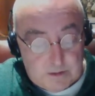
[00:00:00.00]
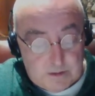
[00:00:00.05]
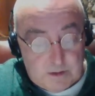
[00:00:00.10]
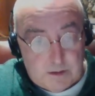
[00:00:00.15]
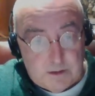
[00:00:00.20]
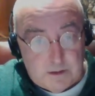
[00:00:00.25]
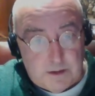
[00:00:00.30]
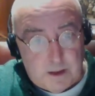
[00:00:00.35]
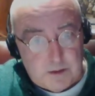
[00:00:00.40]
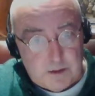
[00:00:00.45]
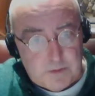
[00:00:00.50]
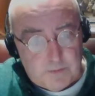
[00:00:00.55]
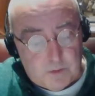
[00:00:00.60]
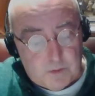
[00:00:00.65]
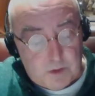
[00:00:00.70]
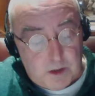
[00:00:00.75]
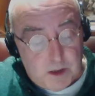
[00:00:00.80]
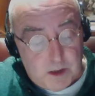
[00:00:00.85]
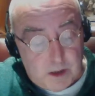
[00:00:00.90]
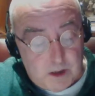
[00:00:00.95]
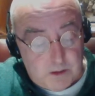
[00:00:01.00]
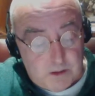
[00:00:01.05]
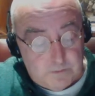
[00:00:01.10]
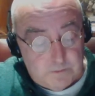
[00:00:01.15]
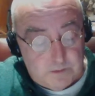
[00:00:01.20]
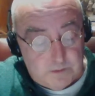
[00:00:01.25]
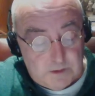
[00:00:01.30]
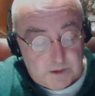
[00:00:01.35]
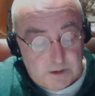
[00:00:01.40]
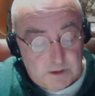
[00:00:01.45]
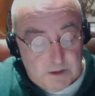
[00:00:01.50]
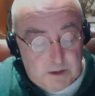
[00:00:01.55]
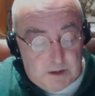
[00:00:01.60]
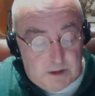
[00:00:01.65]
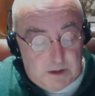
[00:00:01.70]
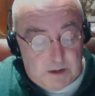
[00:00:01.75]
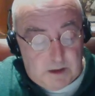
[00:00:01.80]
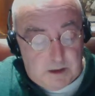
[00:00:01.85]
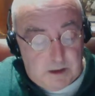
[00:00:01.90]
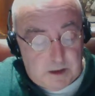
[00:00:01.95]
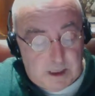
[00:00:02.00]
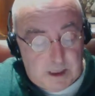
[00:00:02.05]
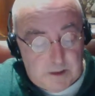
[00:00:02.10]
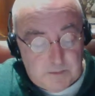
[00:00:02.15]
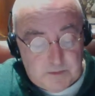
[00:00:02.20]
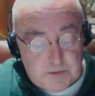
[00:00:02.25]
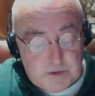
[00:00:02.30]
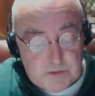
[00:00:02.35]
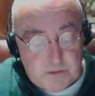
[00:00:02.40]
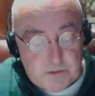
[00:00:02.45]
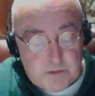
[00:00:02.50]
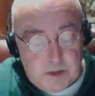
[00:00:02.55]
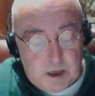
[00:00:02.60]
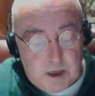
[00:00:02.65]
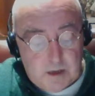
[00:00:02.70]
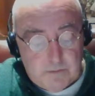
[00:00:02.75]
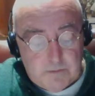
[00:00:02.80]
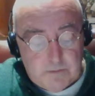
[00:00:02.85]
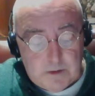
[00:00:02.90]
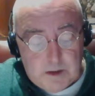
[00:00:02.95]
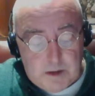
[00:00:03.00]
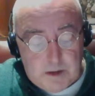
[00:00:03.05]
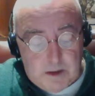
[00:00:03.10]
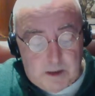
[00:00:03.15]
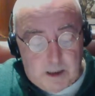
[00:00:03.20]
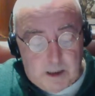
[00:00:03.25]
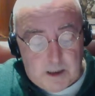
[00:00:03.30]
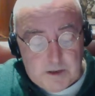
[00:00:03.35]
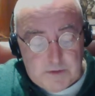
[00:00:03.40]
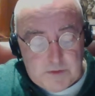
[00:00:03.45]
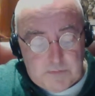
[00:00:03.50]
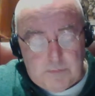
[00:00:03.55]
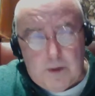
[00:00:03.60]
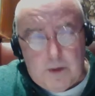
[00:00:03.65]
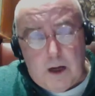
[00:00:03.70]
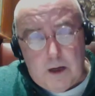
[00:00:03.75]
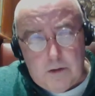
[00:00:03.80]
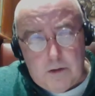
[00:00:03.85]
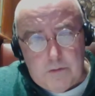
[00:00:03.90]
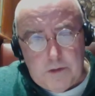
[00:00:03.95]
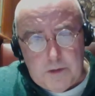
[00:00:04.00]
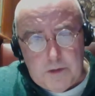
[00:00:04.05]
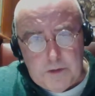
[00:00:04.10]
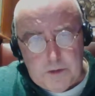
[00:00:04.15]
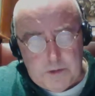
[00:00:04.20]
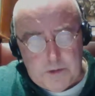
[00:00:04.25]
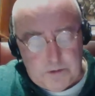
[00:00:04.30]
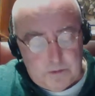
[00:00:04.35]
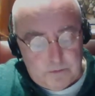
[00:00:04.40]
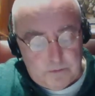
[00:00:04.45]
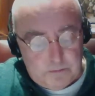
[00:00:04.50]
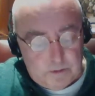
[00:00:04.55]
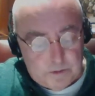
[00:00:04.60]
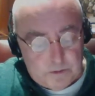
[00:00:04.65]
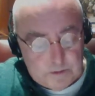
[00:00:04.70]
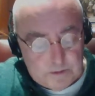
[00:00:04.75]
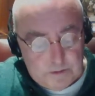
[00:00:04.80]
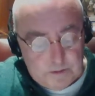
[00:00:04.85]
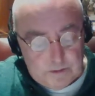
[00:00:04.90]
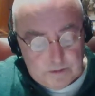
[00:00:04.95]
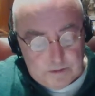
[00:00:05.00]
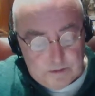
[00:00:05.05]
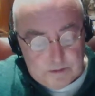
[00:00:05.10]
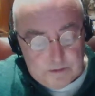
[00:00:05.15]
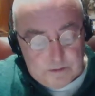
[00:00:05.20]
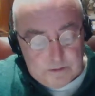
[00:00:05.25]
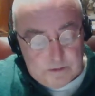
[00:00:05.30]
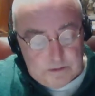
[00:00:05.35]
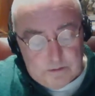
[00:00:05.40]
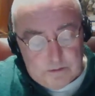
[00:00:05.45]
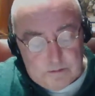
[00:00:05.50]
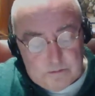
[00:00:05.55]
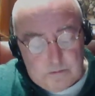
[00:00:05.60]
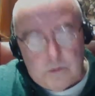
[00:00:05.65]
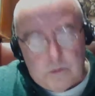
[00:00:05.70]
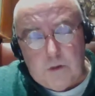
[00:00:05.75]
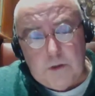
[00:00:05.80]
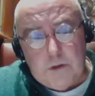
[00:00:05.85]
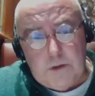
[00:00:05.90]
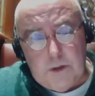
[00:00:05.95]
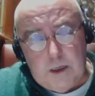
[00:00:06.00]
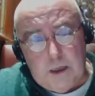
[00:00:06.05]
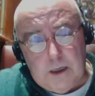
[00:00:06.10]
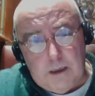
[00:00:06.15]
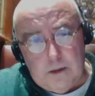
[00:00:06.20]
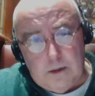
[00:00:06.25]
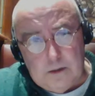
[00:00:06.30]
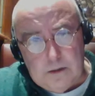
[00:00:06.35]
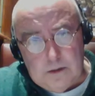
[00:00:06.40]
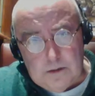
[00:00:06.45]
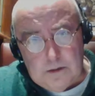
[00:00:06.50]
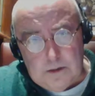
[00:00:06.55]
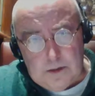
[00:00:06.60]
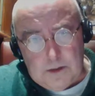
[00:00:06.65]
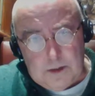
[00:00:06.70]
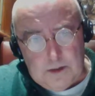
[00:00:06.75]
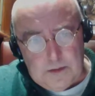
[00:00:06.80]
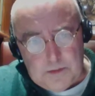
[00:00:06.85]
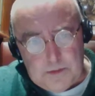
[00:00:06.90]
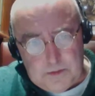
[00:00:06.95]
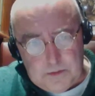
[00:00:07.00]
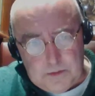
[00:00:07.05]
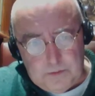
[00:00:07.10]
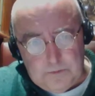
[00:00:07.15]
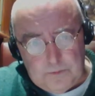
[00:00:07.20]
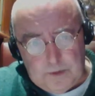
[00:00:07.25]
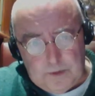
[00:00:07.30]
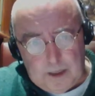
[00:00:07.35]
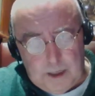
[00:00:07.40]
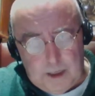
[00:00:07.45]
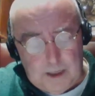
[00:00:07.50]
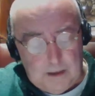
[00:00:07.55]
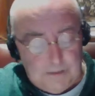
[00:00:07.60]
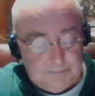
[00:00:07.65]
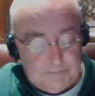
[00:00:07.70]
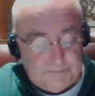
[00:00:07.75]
And as for love, I am to love as fire is to wood, water is to fire.